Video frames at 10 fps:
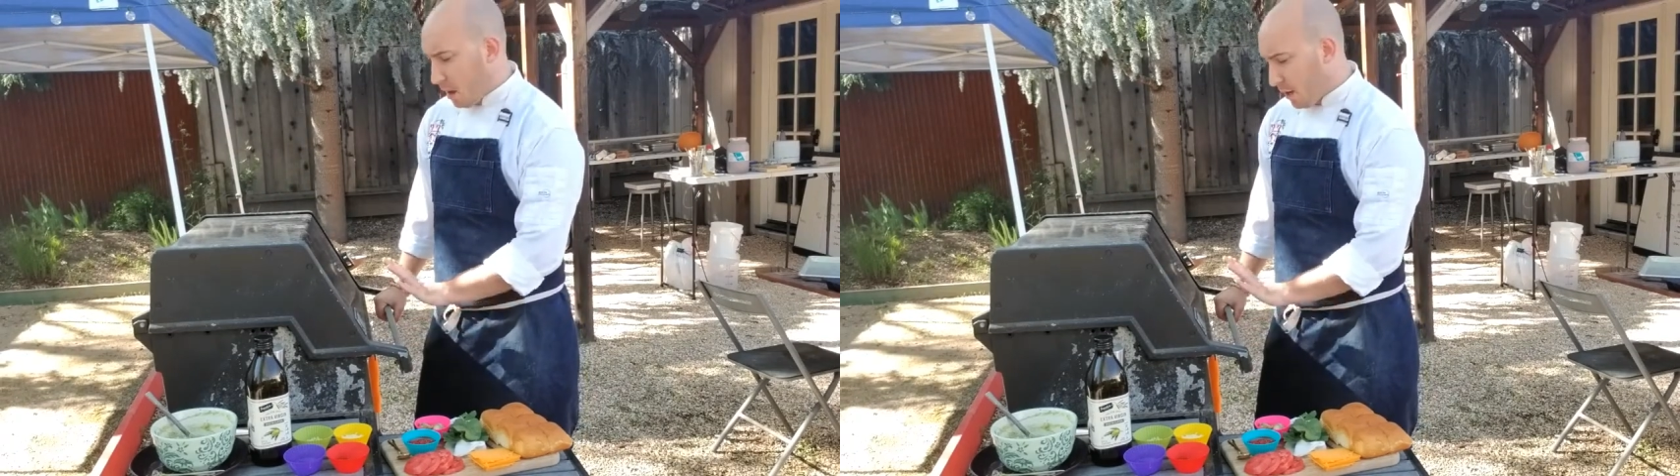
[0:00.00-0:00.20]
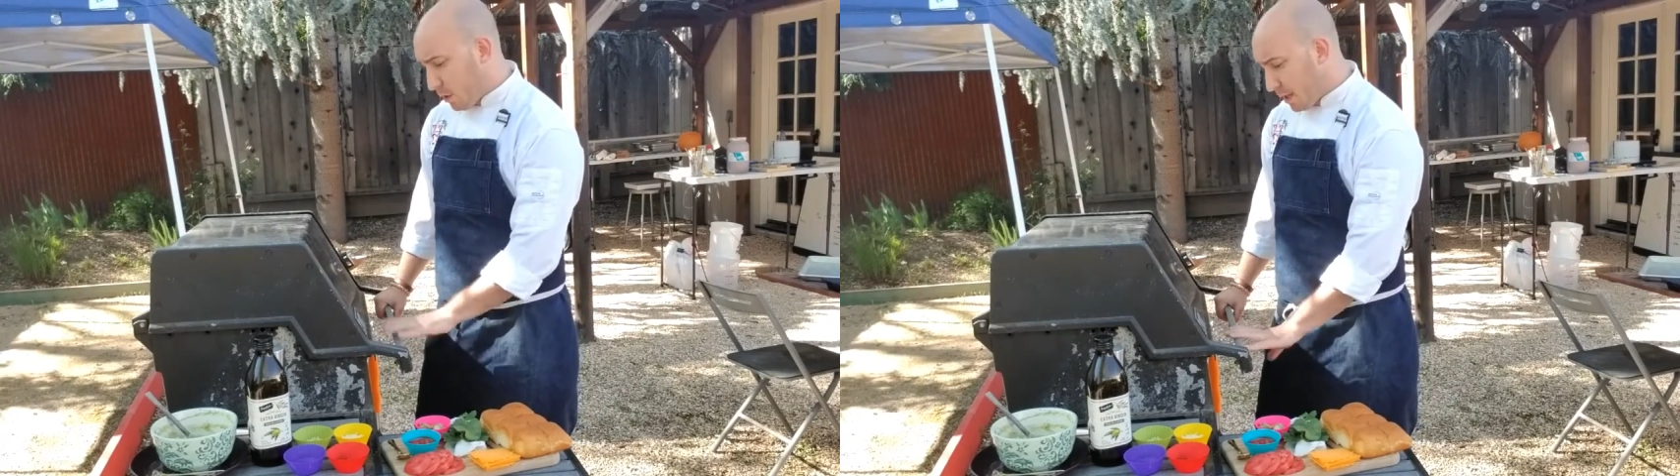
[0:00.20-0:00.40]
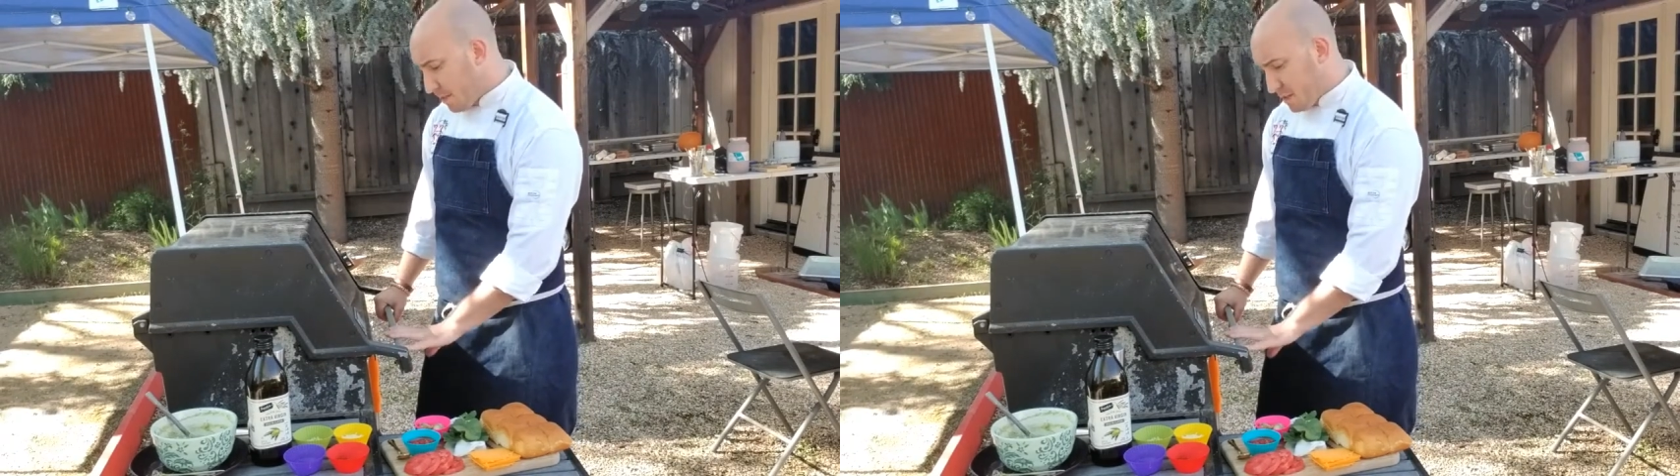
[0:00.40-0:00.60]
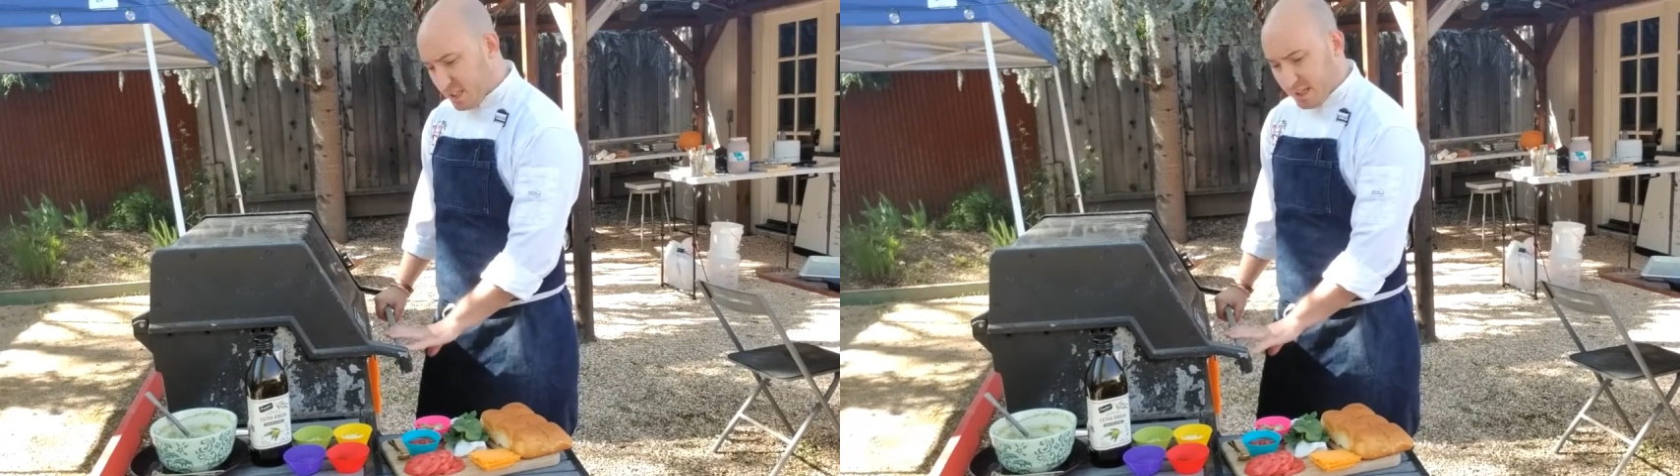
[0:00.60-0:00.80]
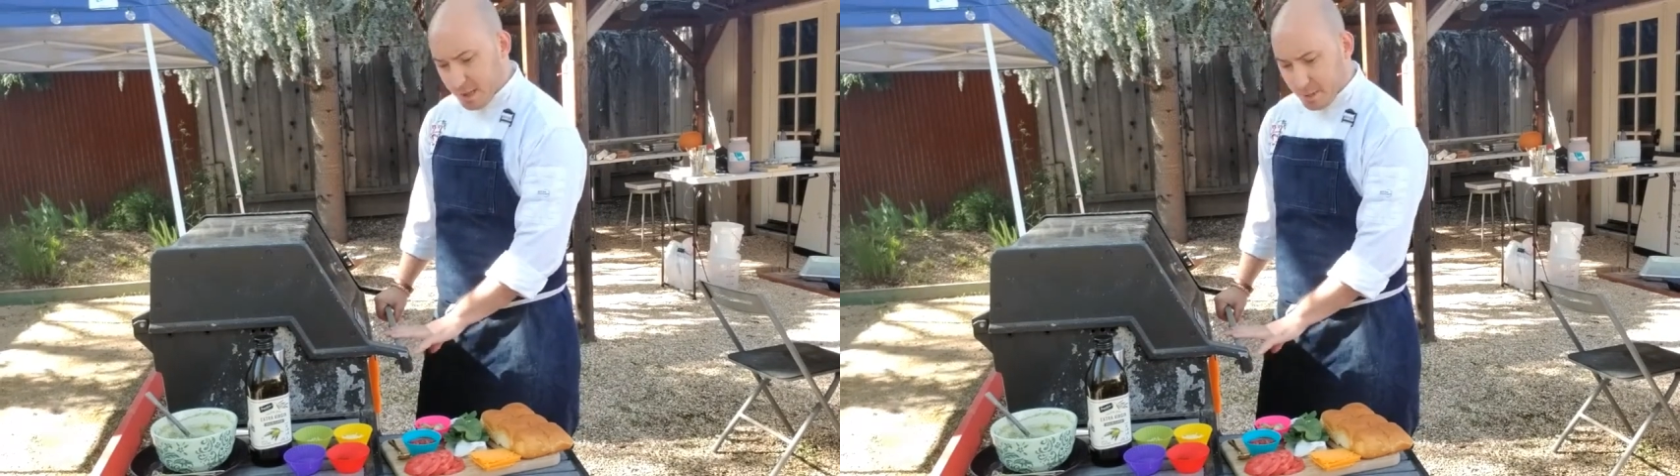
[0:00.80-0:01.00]
I've already got
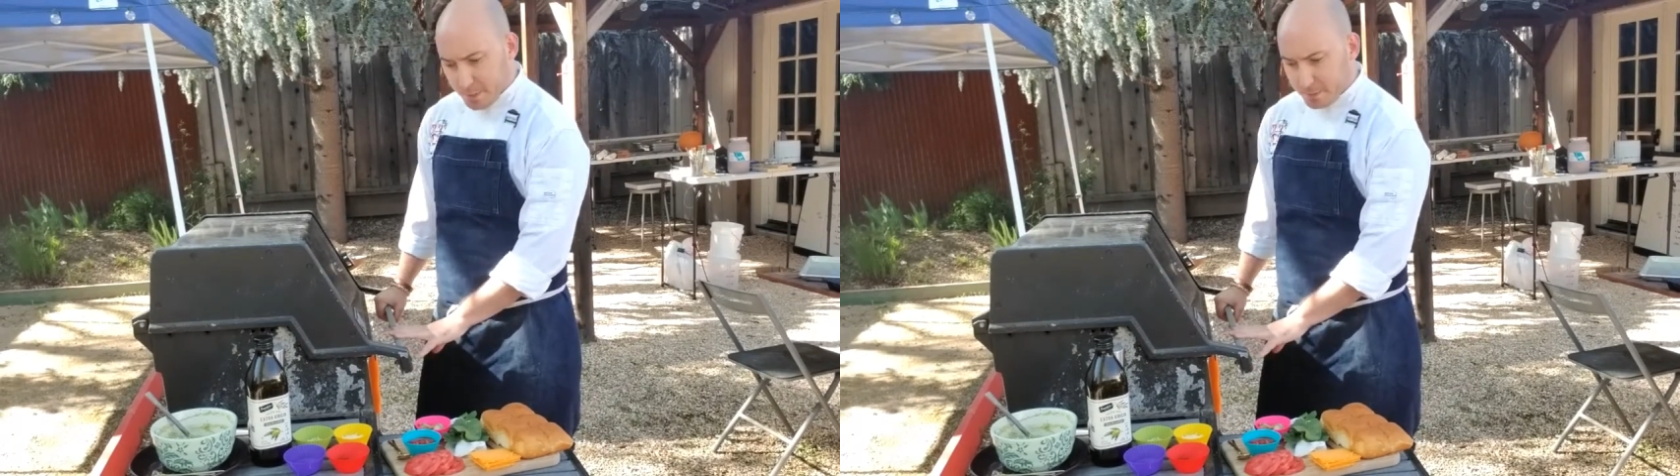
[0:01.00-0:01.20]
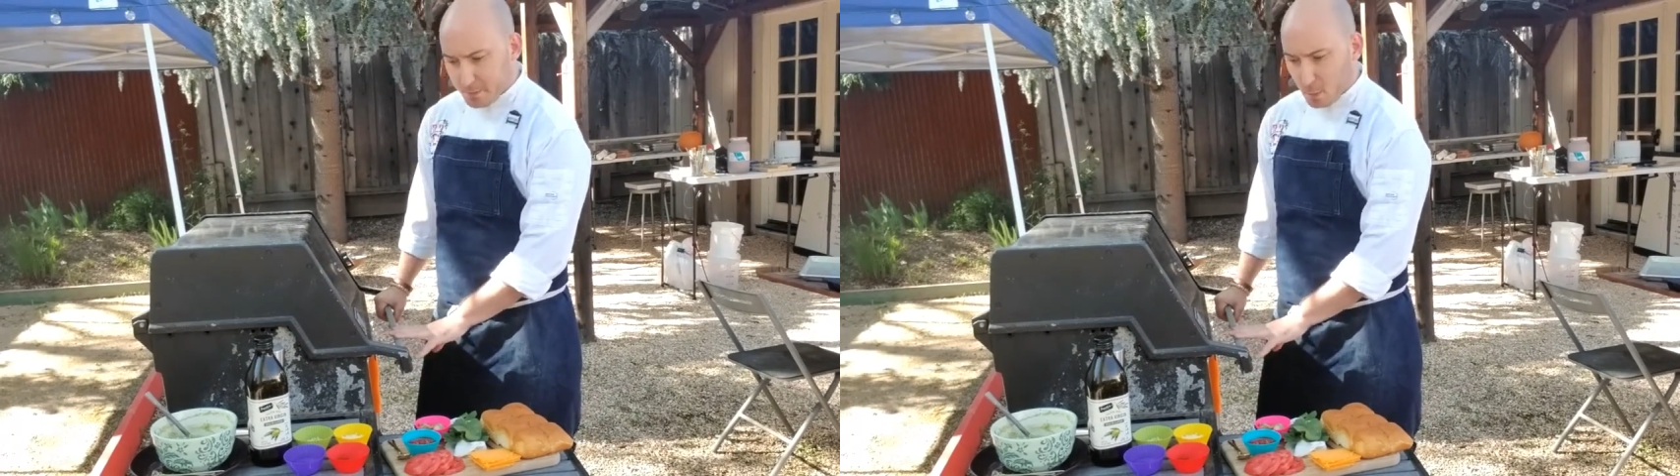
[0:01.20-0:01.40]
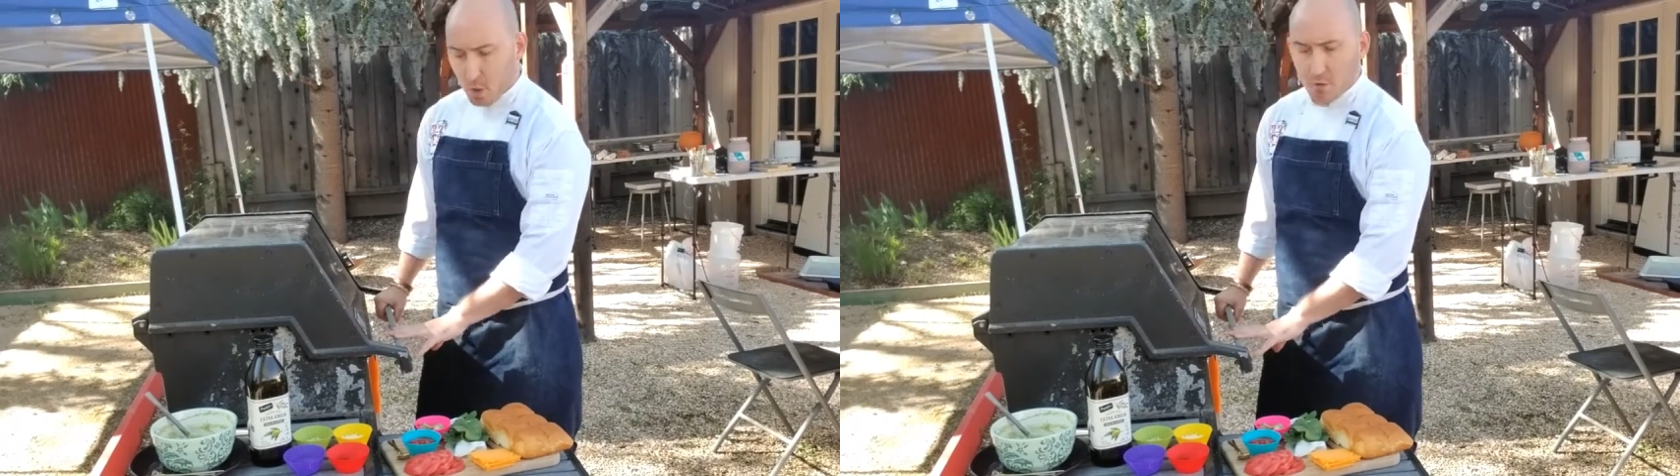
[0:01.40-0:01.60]
this heated up. We're